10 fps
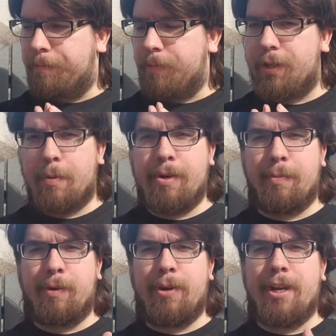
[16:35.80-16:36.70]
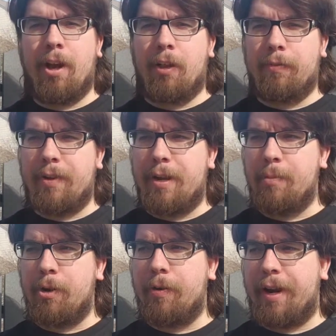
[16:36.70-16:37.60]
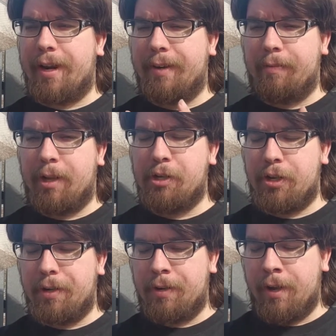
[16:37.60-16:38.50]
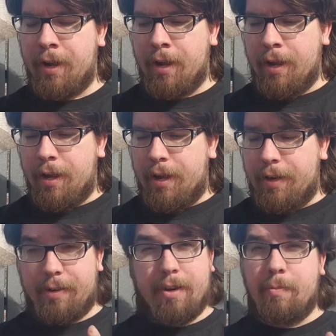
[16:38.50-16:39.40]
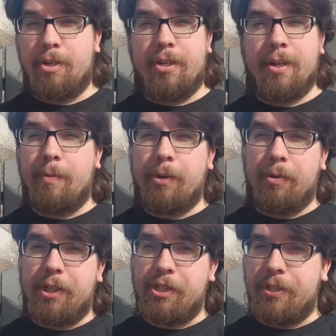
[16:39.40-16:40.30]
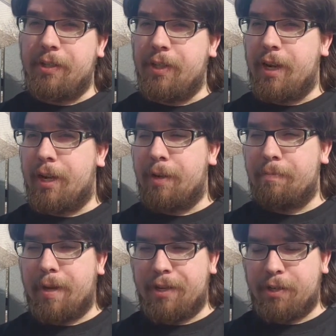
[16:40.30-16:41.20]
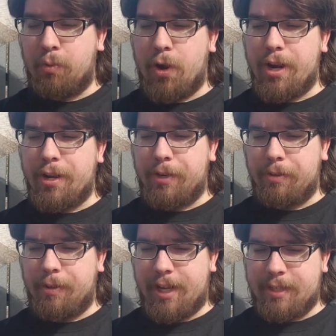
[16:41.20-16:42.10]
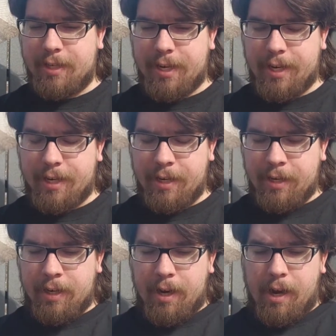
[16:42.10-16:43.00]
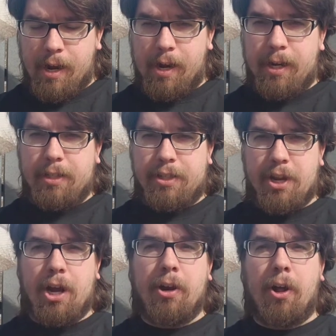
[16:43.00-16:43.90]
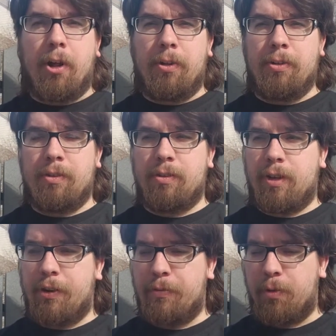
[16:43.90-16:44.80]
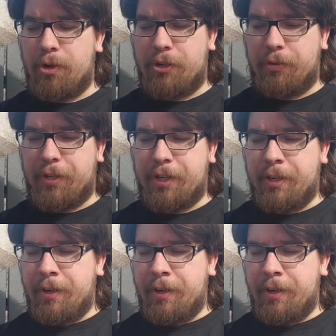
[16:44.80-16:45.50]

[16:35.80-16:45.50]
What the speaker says: WWE Hall of Famer and legend, and WCW legend, passed away last night. Scott Hall, unfortunately.